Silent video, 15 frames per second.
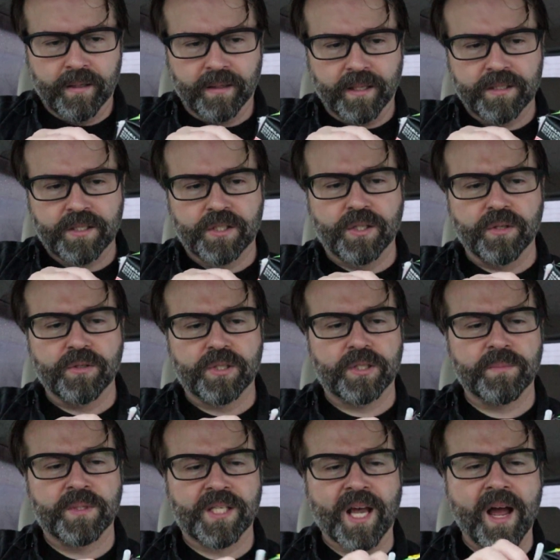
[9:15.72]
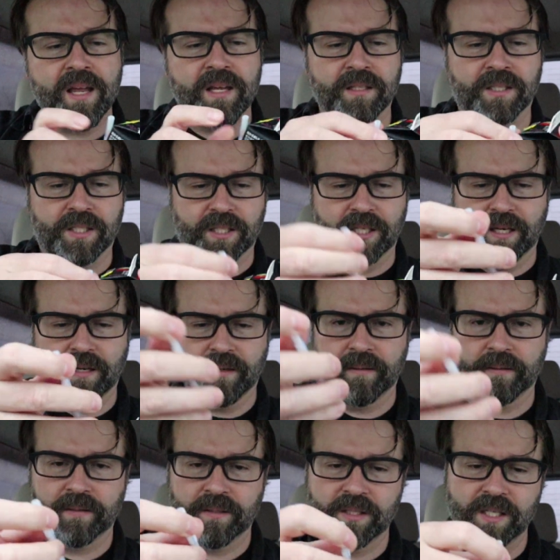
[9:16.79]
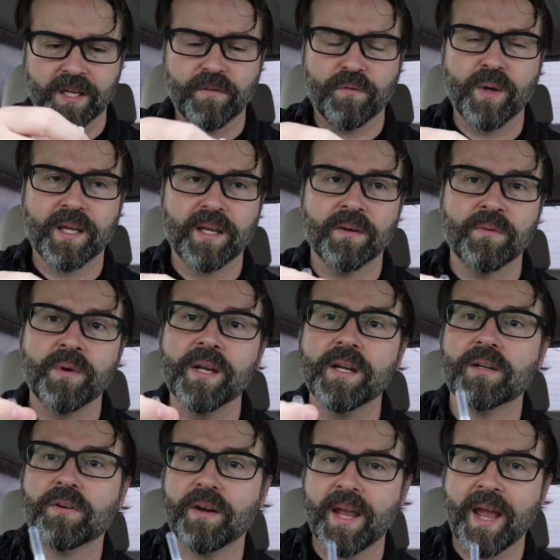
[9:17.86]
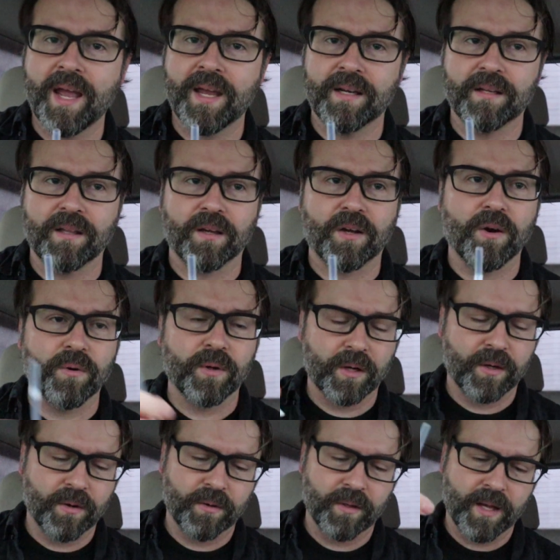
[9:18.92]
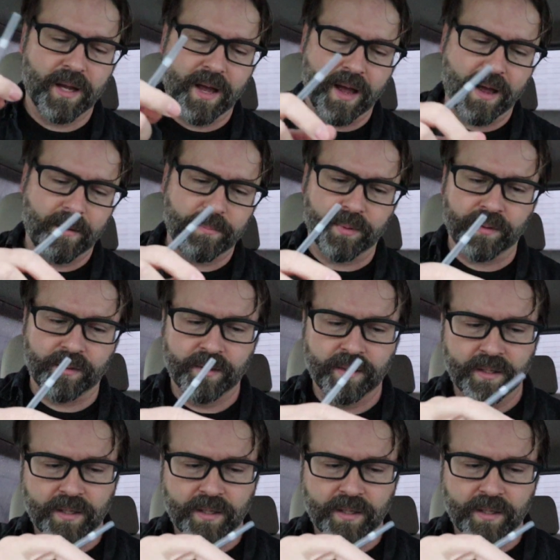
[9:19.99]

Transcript: Let's do some science. See if we can recreate the Coca-Cola Apple.